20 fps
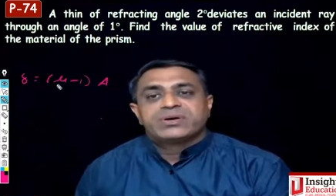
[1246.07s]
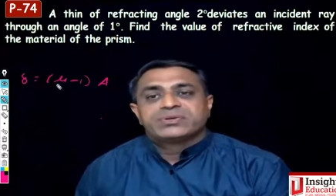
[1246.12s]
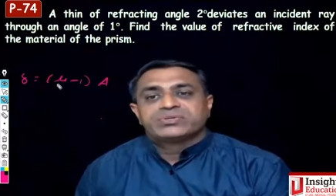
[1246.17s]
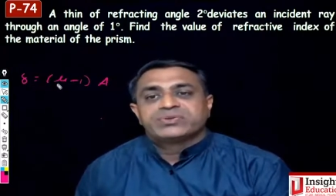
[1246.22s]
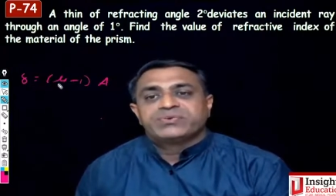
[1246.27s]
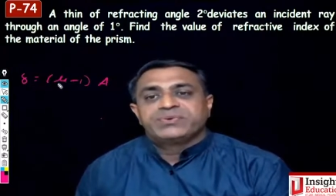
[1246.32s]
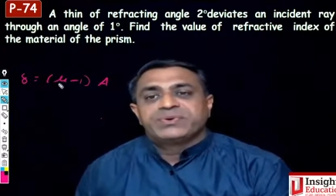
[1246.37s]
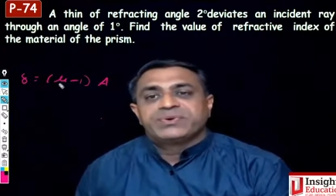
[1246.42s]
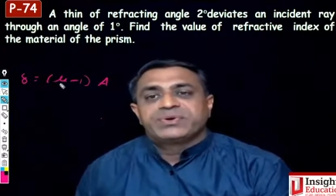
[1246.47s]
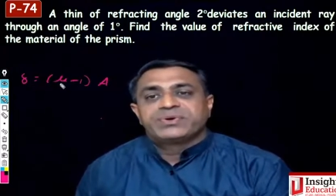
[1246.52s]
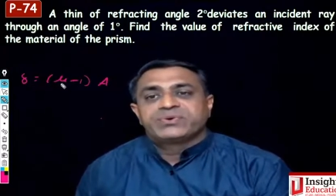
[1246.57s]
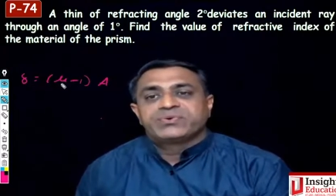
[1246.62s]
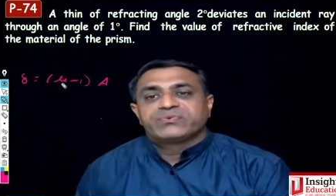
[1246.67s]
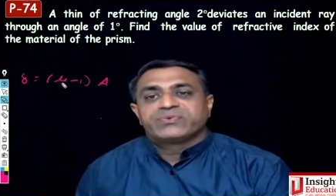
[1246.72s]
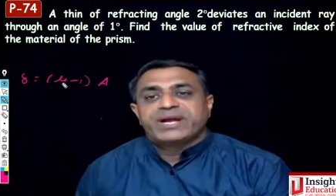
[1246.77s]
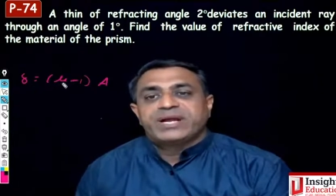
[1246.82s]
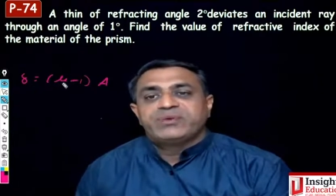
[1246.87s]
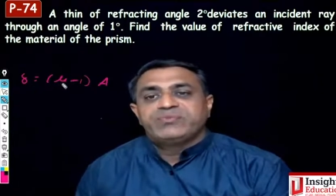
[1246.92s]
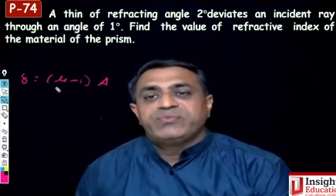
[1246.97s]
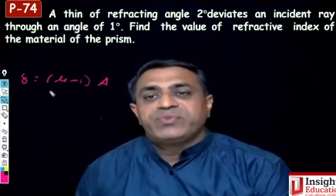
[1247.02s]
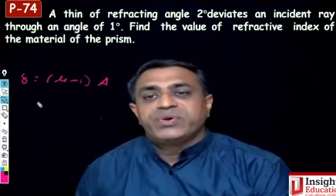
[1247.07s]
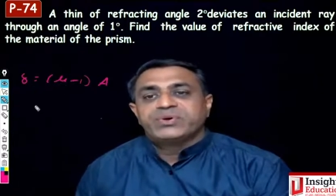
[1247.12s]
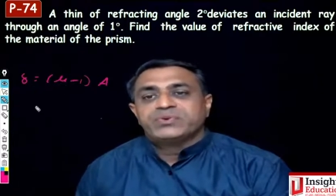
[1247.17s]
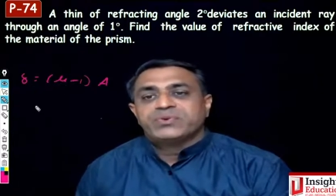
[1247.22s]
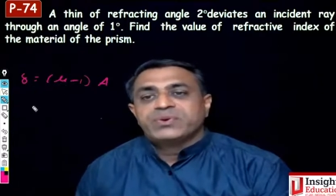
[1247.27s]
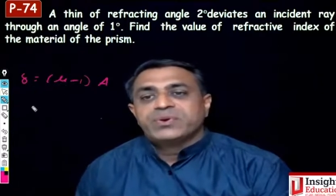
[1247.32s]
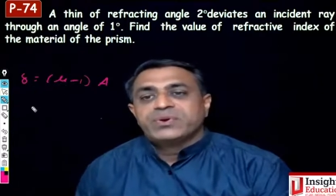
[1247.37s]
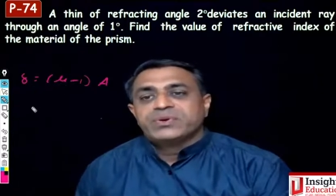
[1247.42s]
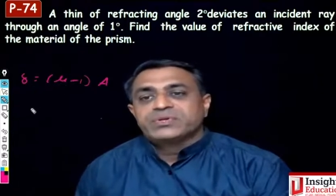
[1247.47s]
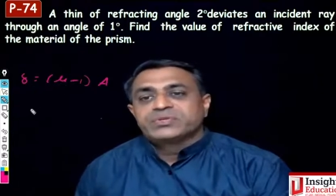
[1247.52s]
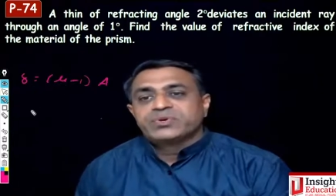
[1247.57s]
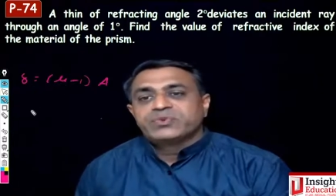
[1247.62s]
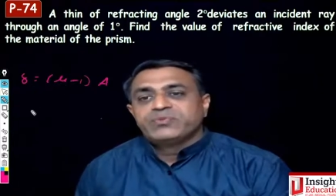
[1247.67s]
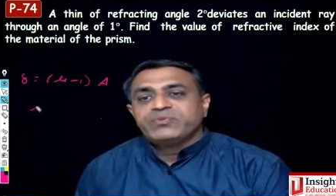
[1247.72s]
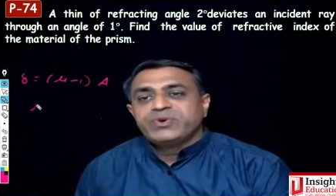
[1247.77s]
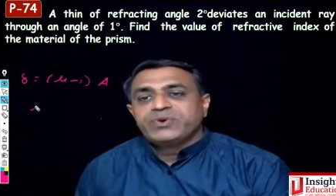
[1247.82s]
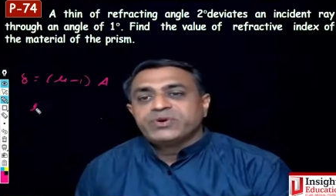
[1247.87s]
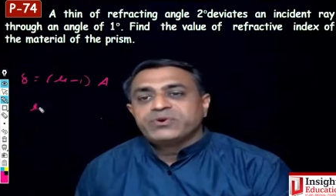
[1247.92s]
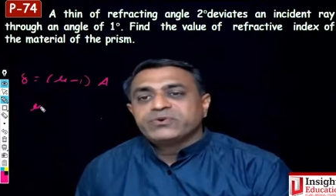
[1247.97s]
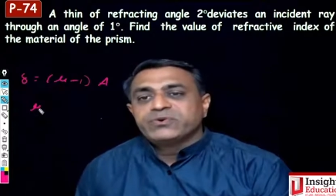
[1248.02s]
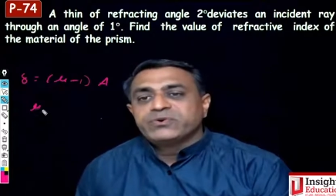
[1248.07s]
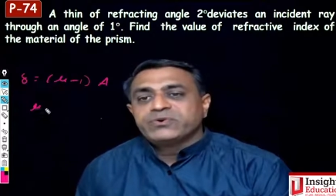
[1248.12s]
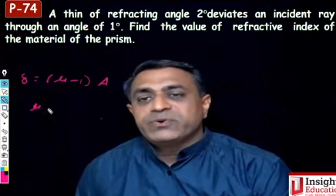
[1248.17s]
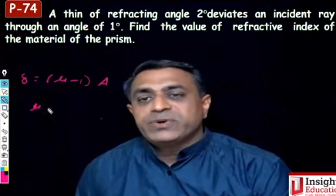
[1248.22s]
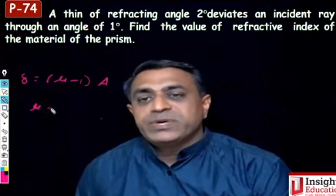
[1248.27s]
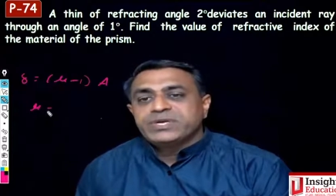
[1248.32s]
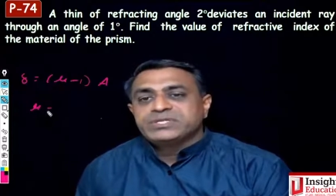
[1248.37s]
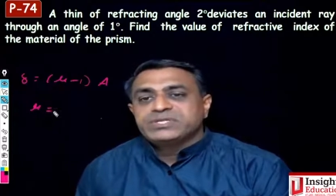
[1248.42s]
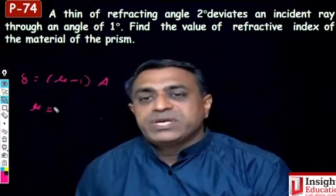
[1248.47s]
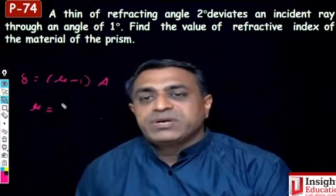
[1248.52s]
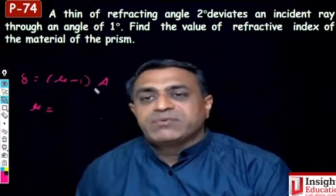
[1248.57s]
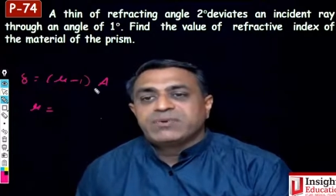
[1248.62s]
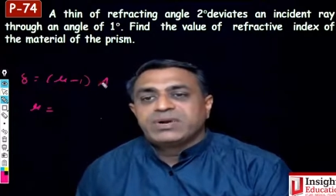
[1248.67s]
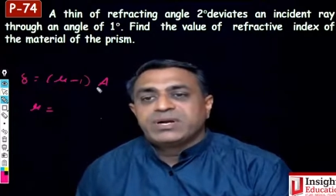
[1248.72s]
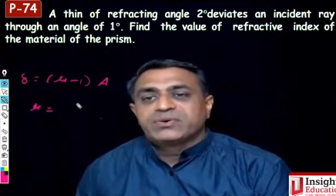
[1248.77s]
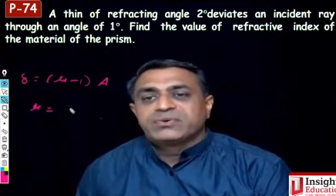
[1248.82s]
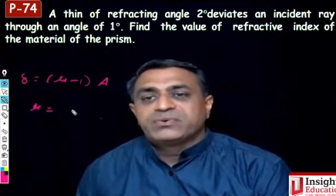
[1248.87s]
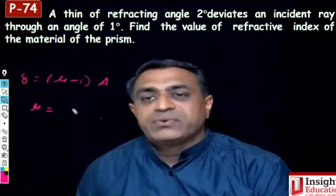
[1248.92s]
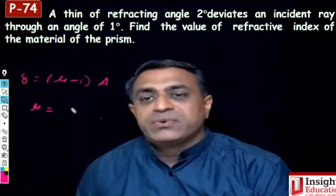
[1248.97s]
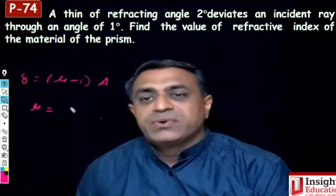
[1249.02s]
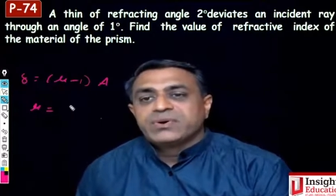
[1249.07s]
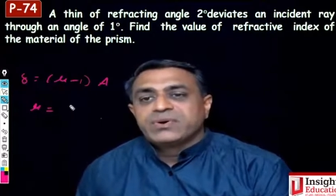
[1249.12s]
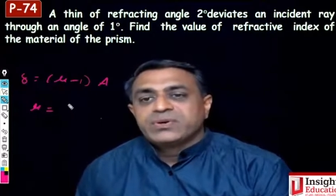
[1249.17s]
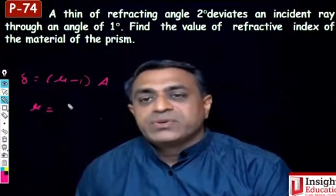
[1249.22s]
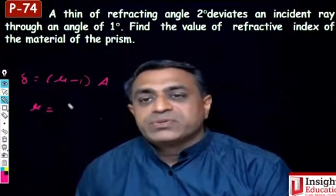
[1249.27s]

So we want to find mu. So mu is equal to,